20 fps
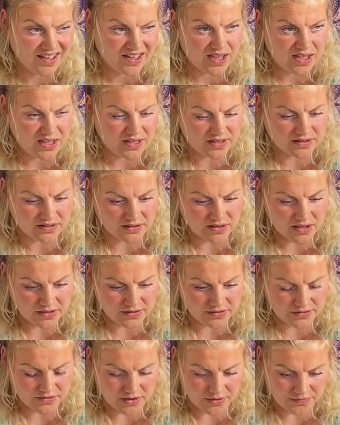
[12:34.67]
It is
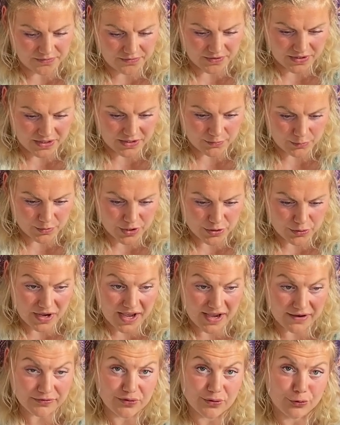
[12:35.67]
not something where you
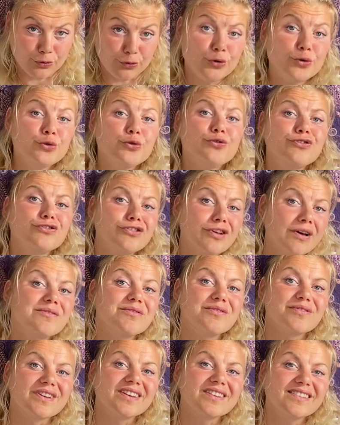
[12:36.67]
have to do
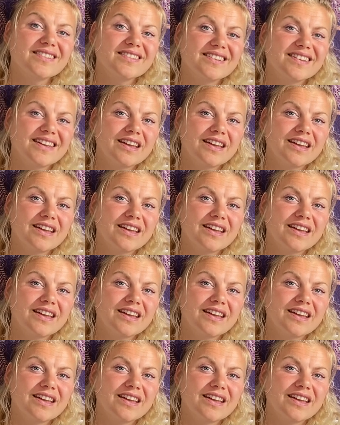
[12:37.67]
something